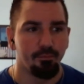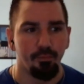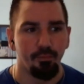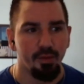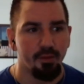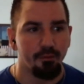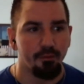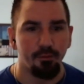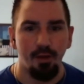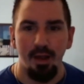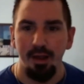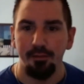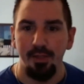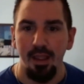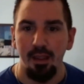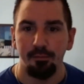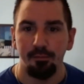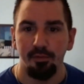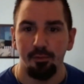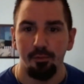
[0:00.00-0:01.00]
like 5
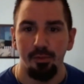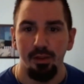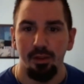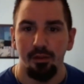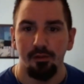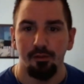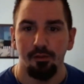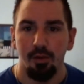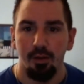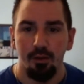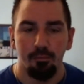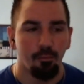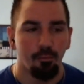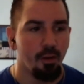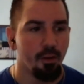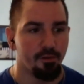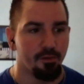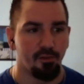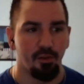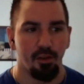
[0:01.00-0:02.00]
games a week. So
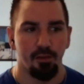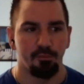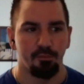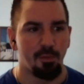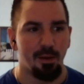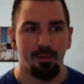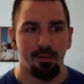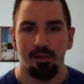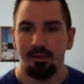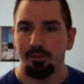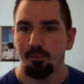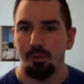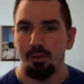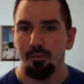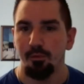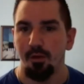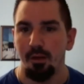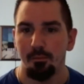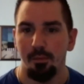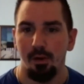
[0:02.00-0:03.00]
I'm spending like
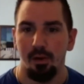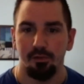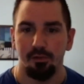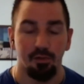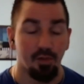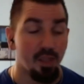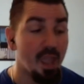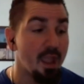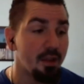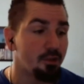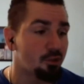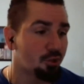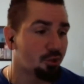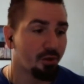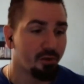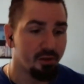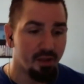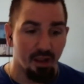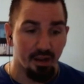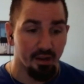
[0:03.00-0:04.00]
$25.
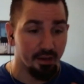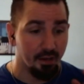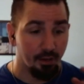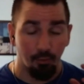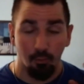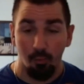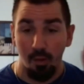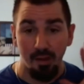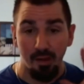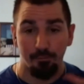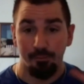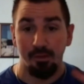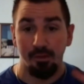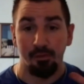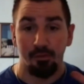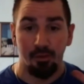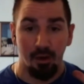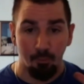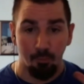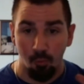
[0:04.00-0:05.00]
Occasionally I get a great
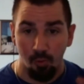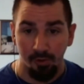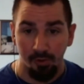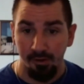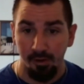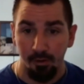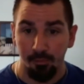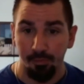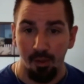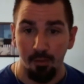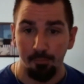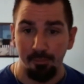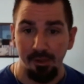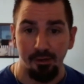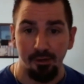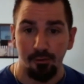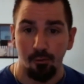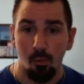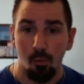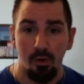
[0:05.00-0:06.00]
feeling on one and I'll dump
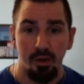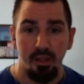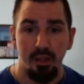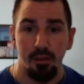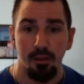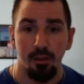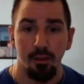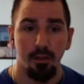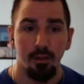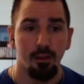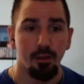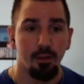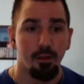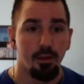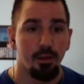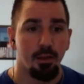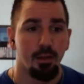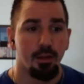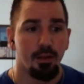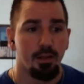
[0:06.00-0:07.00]
out a 20.
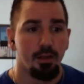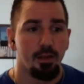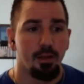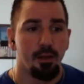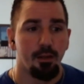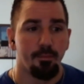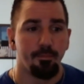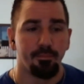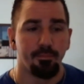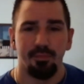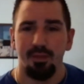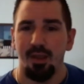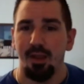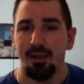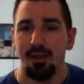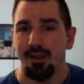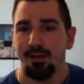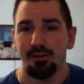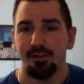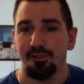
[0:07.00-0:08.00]

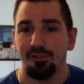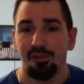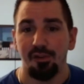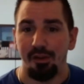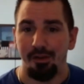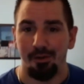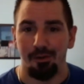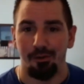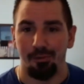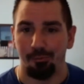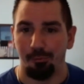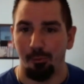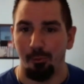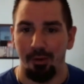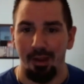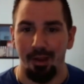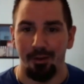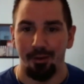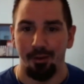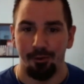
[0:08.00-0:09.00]
I don't sit here and
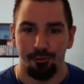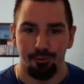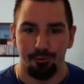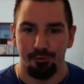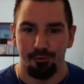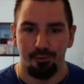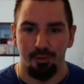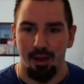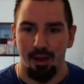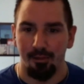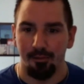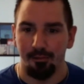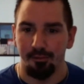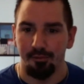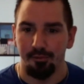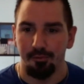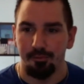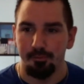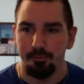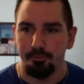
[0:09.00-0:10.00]
throw down hundreds of
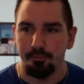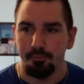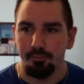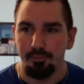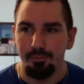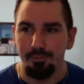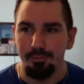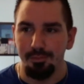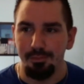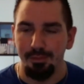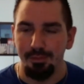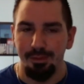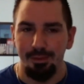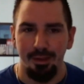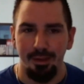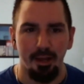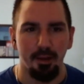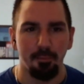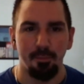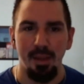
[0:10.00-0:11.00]
dollars.
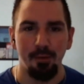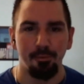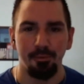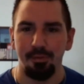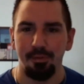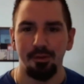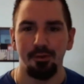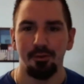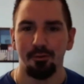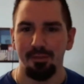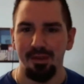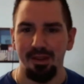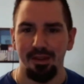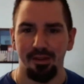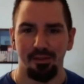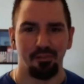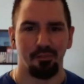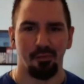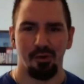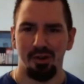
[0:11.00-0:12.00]
Got to bet within your
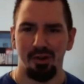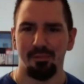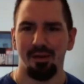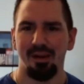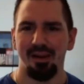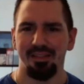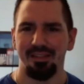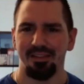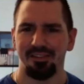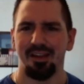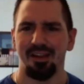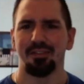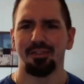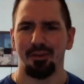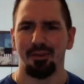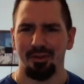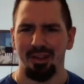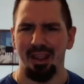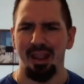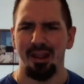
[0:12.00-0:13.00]
means. For anybody that's out
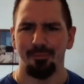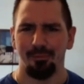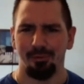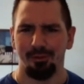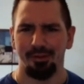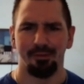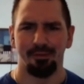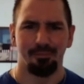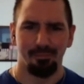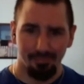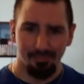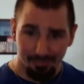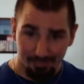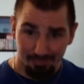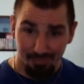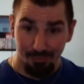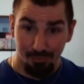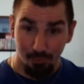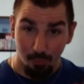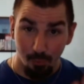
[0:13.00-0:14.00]
there gambling,
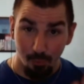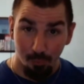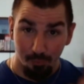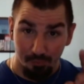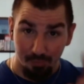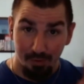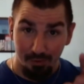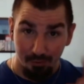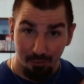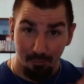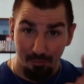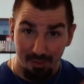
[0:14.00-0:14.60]
do it within your